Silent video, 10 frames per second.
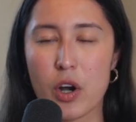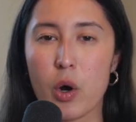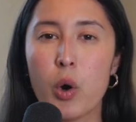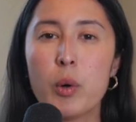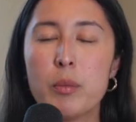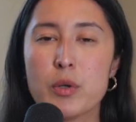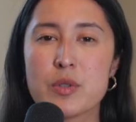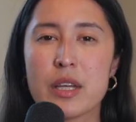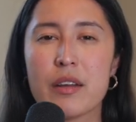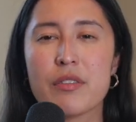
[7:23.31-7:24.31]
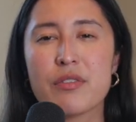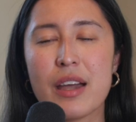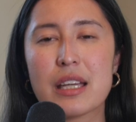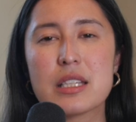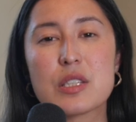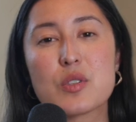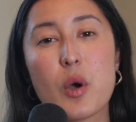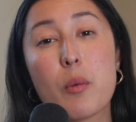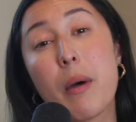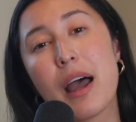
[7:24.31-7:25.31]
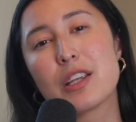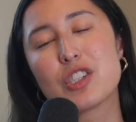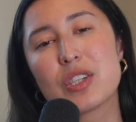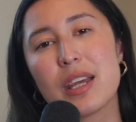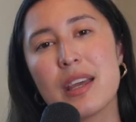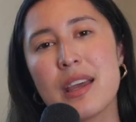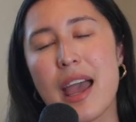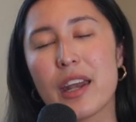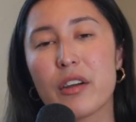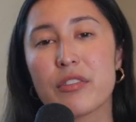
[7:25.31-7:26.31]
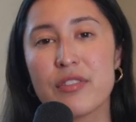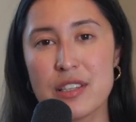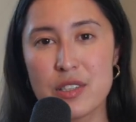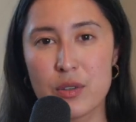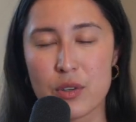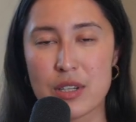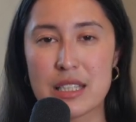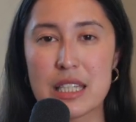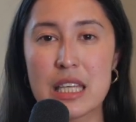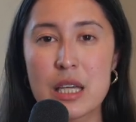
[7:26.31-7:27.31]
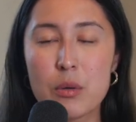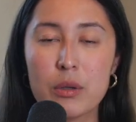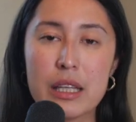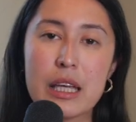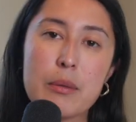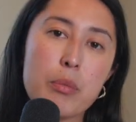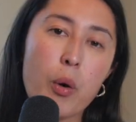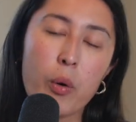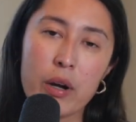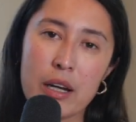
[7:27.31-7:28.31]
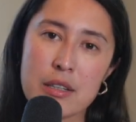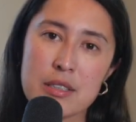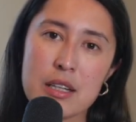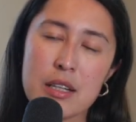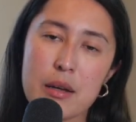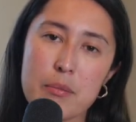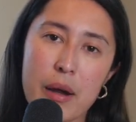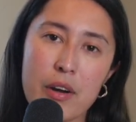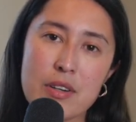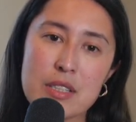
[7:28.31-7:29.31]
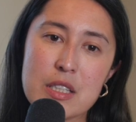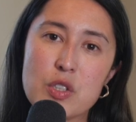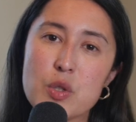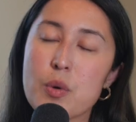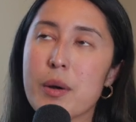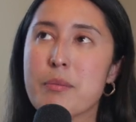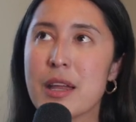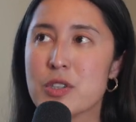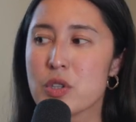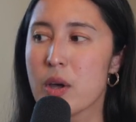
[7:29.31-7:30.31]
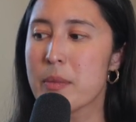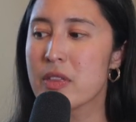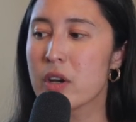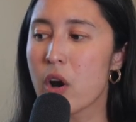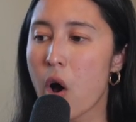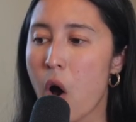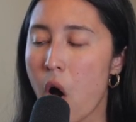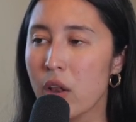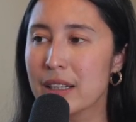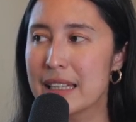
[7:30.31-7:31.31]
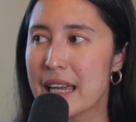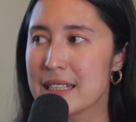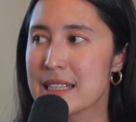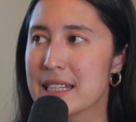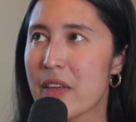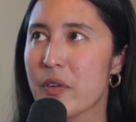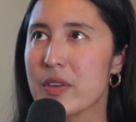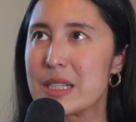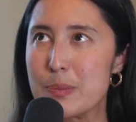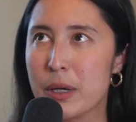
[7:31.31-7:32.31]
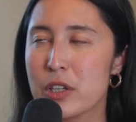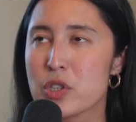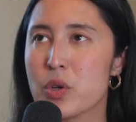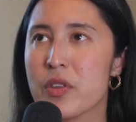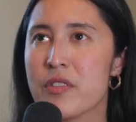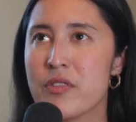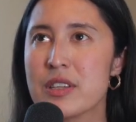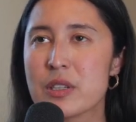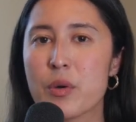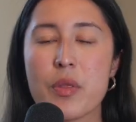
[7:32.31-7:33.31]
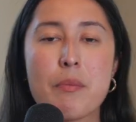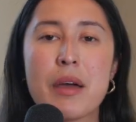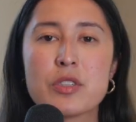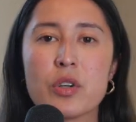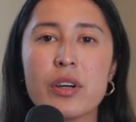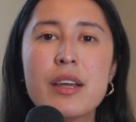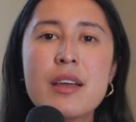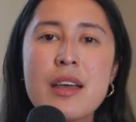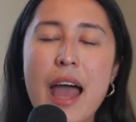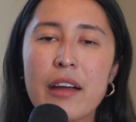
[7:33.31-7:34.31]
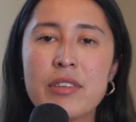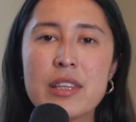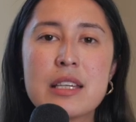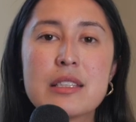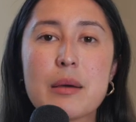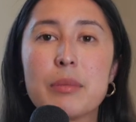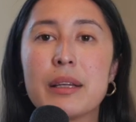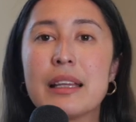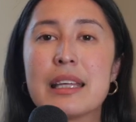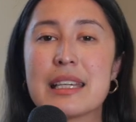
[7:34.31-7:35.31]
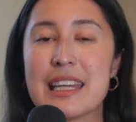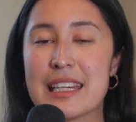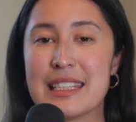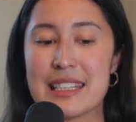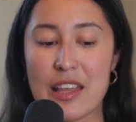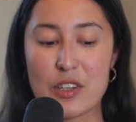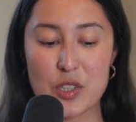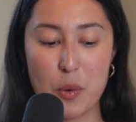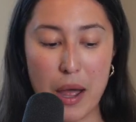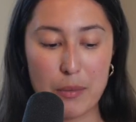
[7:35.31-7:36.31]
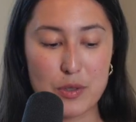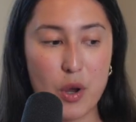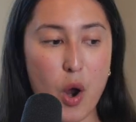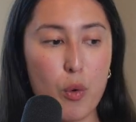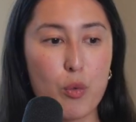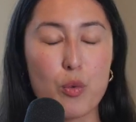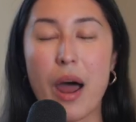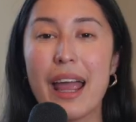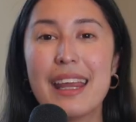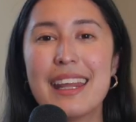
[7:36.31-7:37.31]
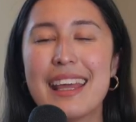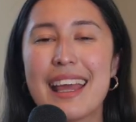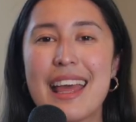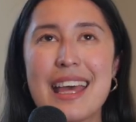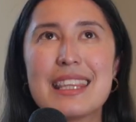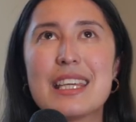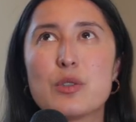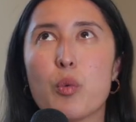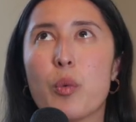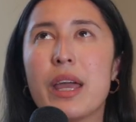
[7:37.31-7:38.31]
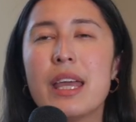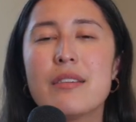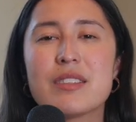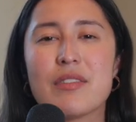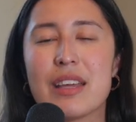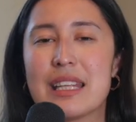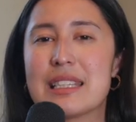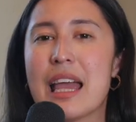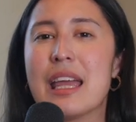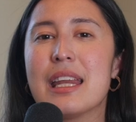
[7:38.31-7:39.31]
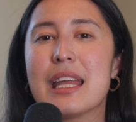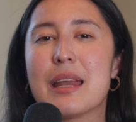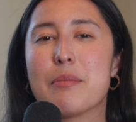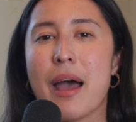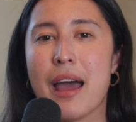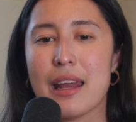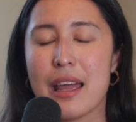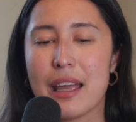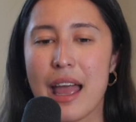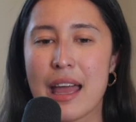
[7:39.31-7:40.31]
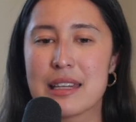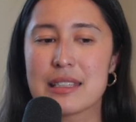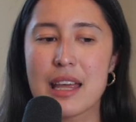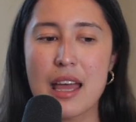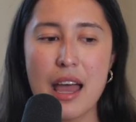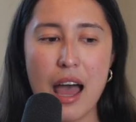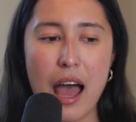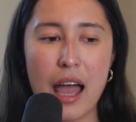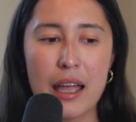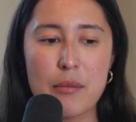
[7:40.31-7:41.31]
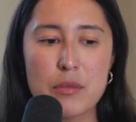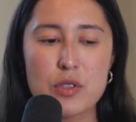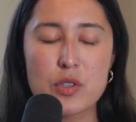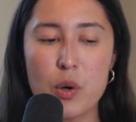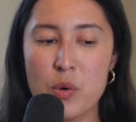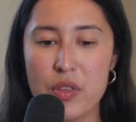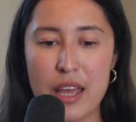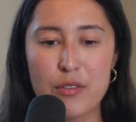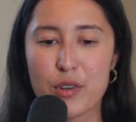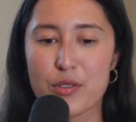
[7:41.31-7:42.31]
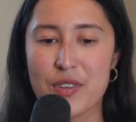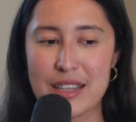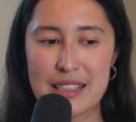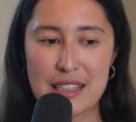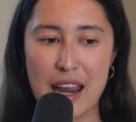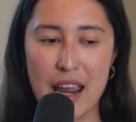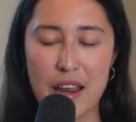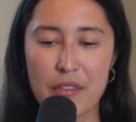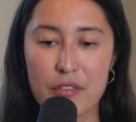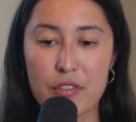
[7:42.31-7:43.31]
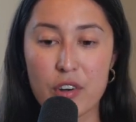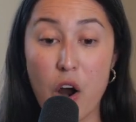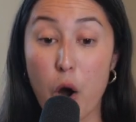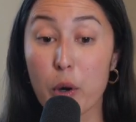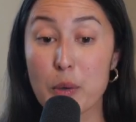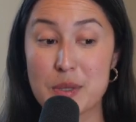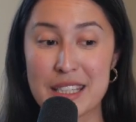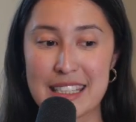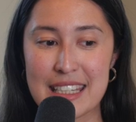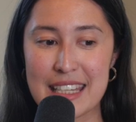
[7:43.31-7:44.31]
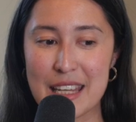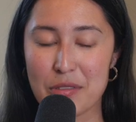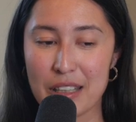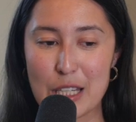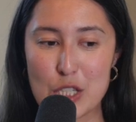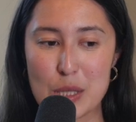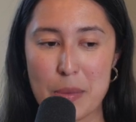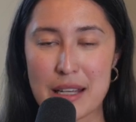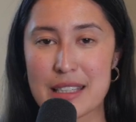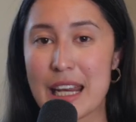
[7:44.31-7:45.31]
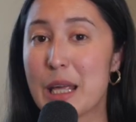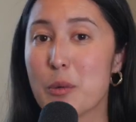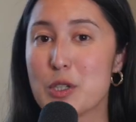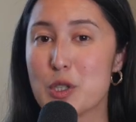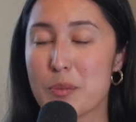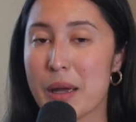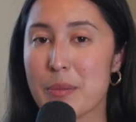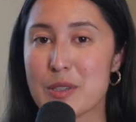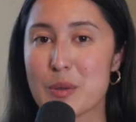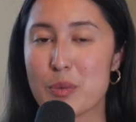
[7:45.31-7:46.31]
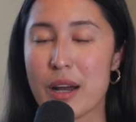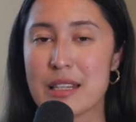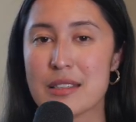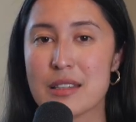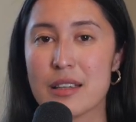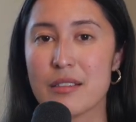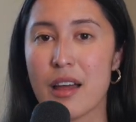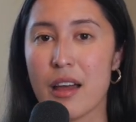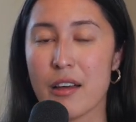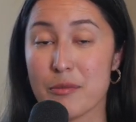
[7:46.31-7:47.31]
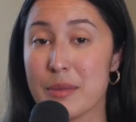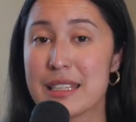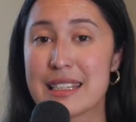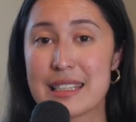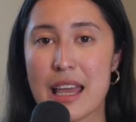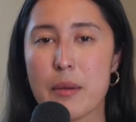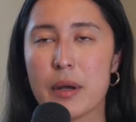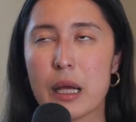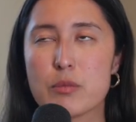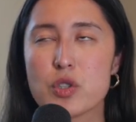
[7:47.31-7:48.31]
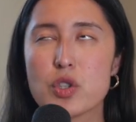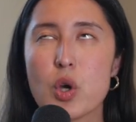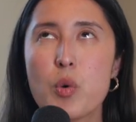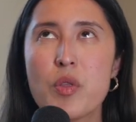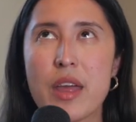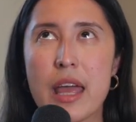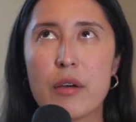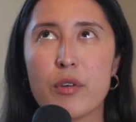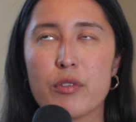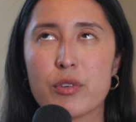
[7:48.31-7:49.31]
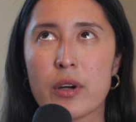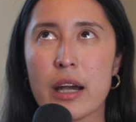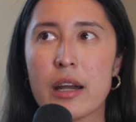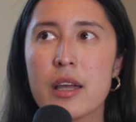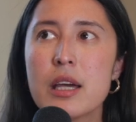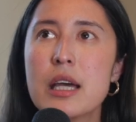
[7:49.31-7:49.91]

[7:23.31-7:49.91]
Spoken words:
Our hormones can affect us so much, and our physical is equally important in comparison to our mental. I mean, they're all connected together. The spiritual, the physical, the mental, everything is completely connected together. So I was riding these waves of anxiety and panic, and I'm so thankful for this day, for ROCD and relationship anxiety, which you might be surprised of me to say, but I am so thankful for it,